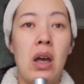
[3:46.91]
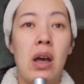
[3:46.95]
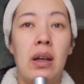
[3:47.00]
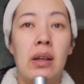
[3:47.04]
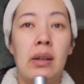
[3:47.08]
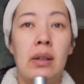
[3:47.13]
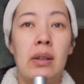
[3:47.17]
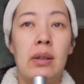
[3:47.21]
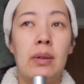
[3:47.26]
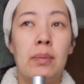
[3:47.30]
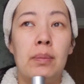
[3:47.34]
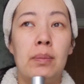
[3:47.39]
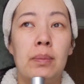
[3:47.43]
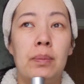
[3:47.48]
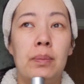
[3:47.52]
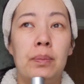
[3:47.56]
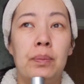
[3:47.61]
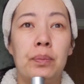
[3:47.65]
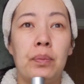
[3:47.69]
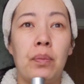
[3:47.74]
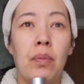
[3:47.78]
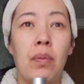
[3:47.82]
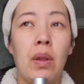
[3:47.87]

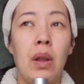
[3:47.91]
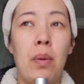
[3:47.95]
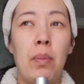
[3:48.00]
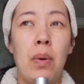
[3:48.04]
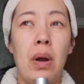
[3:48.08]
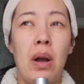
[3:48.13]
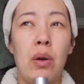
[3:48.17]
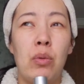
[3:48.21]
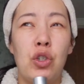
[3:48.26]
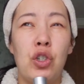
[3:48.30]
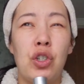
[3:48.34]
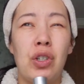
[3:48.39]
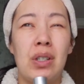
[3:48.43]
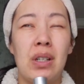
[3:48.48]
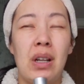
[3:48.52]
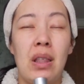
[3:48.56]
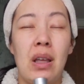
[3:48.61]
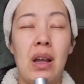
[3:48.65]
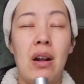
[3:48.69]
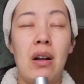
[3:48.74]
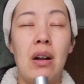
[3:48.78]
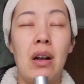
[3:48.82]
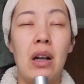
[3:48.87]
But I would just say
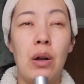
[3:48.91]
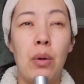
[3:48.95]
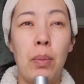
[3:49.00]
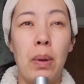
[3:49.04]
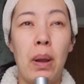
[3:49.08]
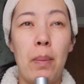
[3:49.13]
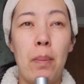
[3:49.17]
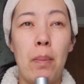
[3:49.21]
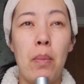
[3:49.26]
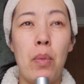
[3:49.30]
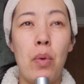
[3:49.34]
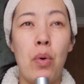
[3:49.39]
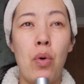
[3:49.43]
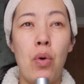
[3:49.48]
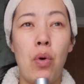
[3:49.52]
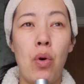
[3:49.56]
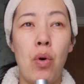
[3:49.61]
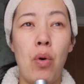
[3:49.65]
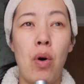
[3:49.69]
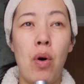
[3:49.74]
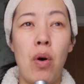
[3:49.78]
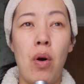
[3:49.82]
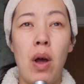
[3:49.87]
they're a little bit
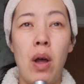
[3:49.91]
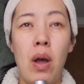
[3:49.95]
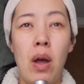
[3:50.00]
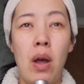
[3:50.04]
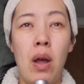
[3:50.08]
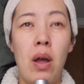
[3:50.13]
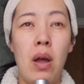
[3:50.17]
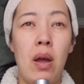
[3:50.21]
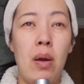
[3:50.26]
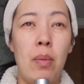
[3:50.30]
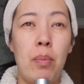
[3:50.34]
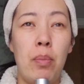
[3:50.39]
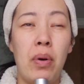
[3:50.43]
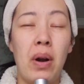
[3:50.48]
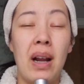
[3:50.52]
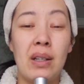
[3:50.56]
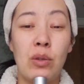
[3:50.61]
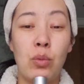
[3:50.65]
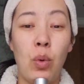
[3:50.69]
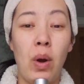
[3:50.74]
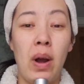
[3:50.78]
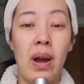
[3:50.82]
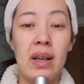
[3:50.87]
more
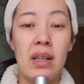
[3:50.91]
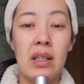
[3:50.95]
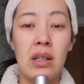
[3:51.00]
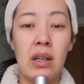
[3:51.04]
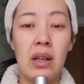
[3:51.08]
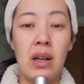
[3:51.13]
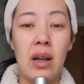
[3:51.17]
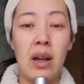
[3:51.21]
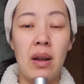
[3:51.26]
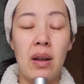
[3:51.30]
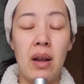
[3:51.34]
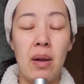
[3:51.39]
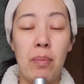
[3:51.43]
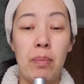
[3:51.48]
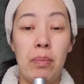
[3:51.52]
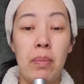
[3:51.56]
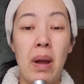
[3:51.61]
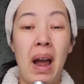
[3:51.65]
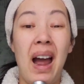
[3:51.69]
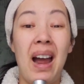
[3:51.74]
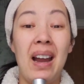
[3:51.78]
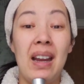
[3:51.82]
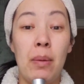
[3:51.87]
price-wise, a
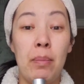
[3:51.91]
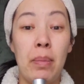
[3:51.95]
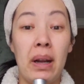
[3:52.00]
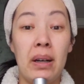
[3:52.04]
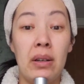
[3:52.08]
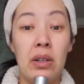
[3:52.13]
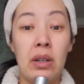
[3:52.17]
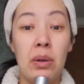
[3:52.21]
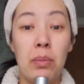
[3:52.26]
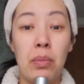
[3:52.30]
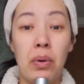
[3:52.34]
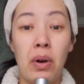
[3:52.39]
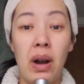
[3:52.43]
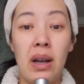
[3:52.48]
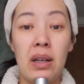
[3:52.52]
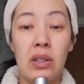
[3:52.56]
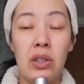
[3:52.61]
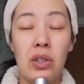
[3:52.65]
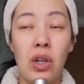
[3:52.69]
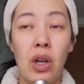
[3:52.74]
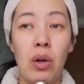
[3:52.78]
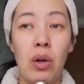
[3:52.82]
higher band in price.